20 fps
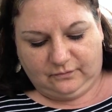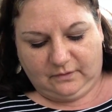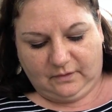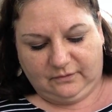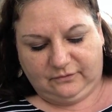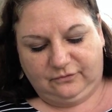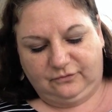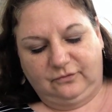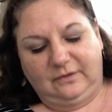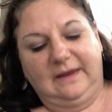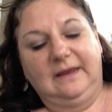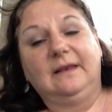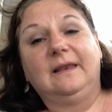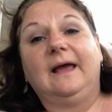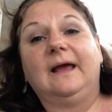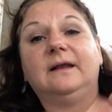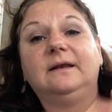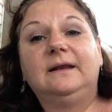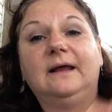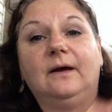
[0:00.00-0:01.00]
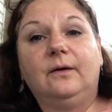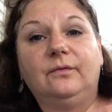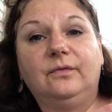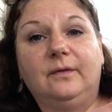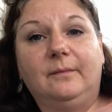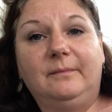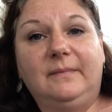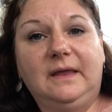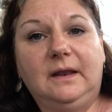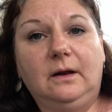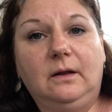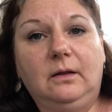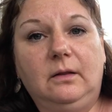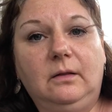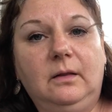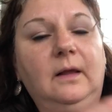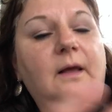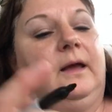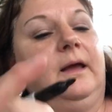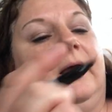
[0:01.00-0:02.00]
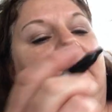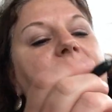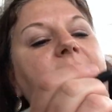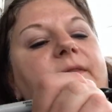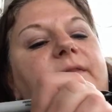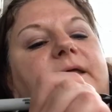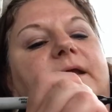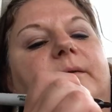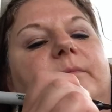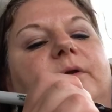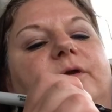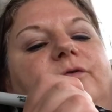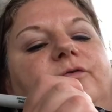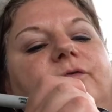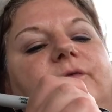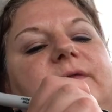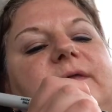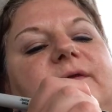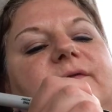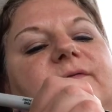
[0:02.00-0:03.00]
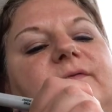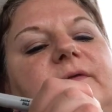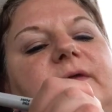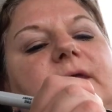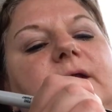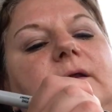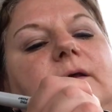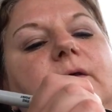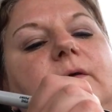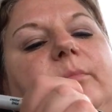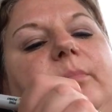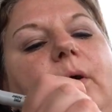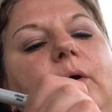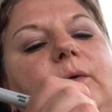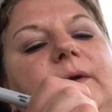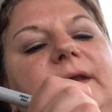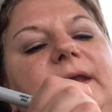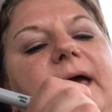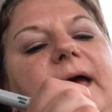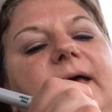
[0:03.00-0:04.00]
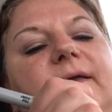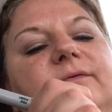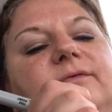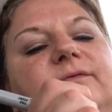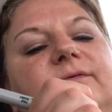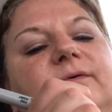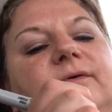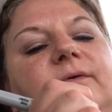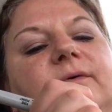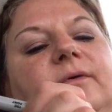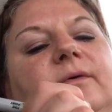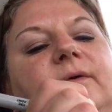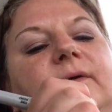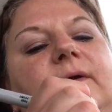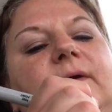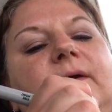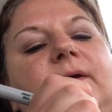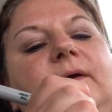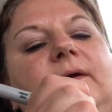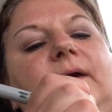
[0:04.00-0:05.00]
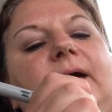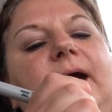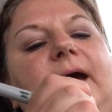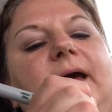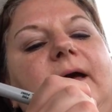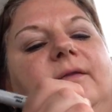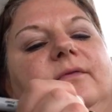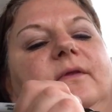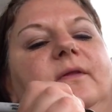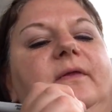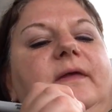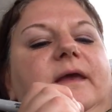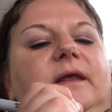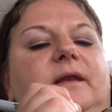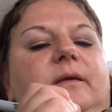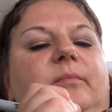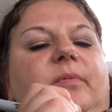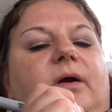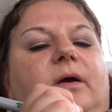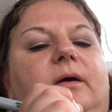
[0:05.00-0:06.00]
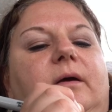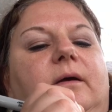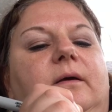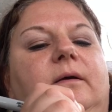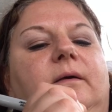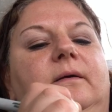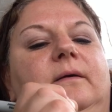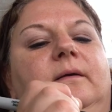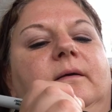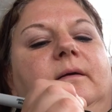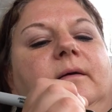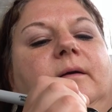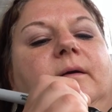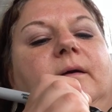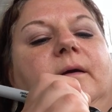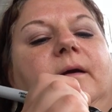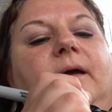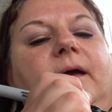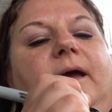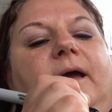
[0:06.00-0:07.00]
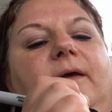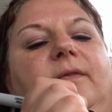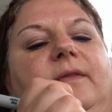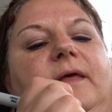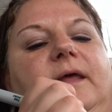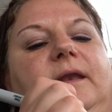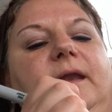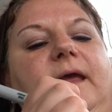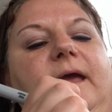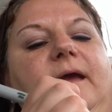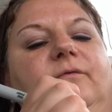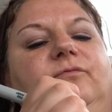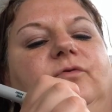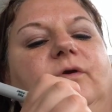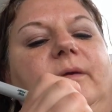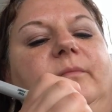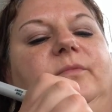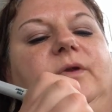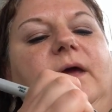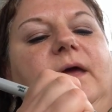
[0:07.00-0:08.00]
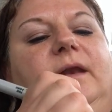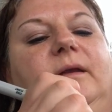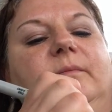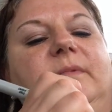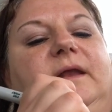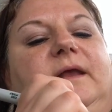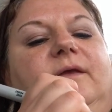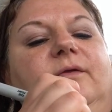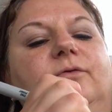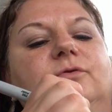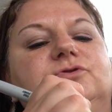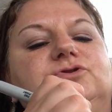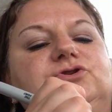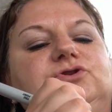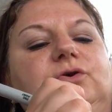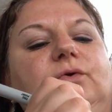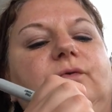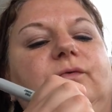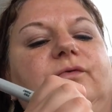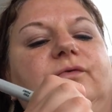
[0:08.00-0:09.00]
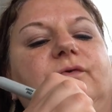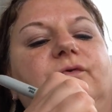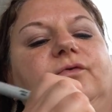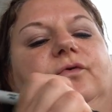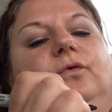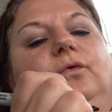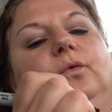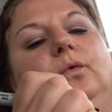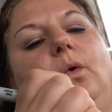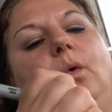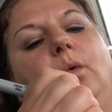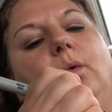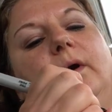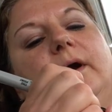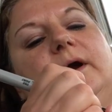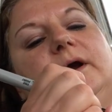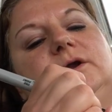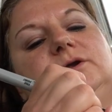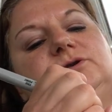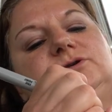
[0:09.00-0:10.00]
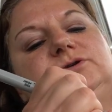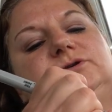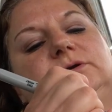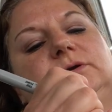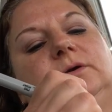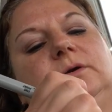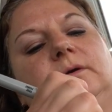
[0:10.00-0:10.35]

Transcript: a straight line down the middle. And then I'm going to do these little polka dots on the ladybug. And then after I'm done, I'm going to either choose to do orange,